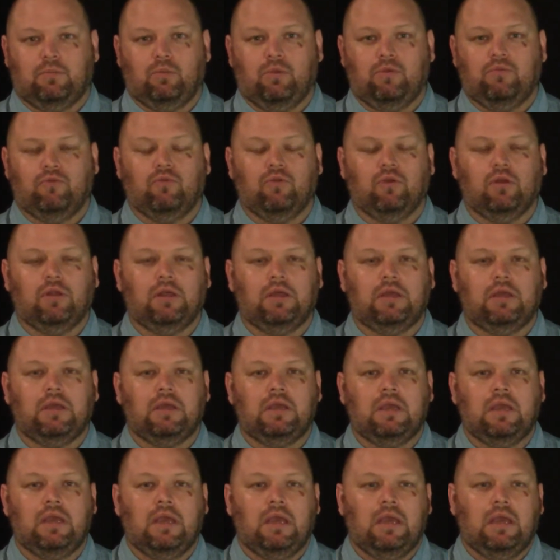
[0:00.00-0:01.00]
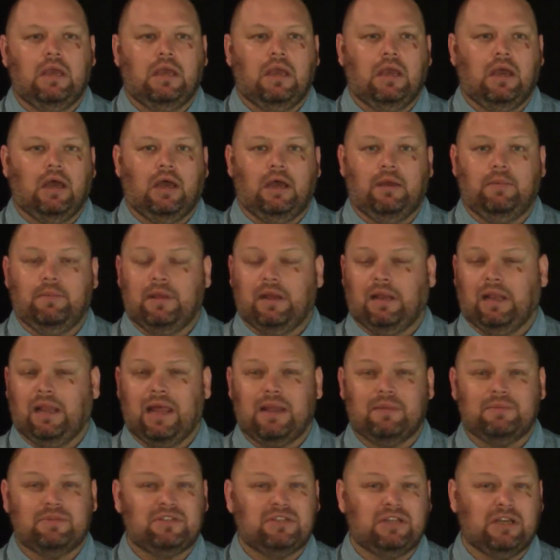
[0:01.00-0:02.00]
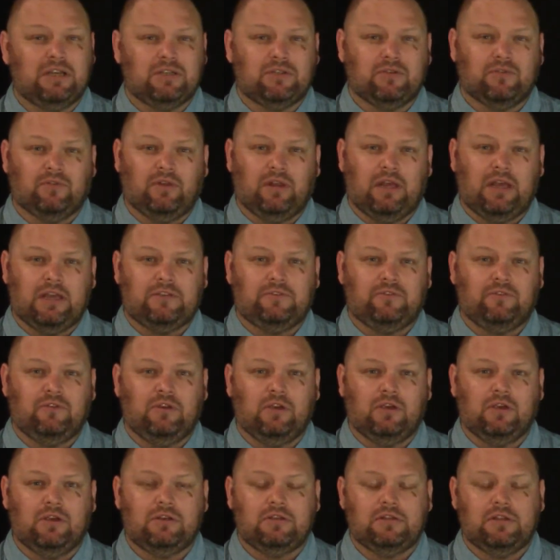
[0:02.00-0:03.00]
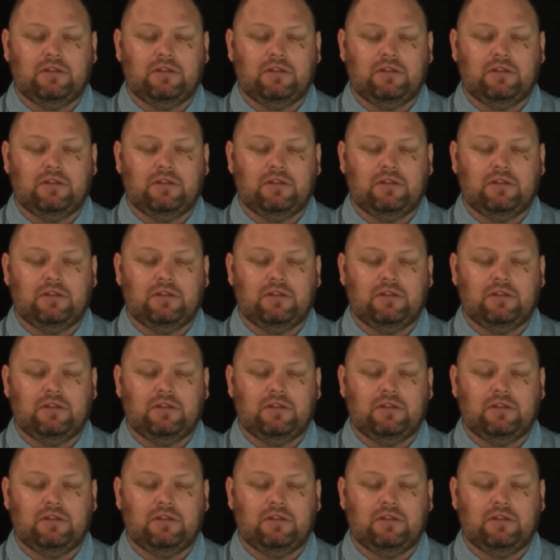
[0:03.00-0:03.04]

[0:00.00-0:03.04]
We really made a lot of mistakes over the last few years,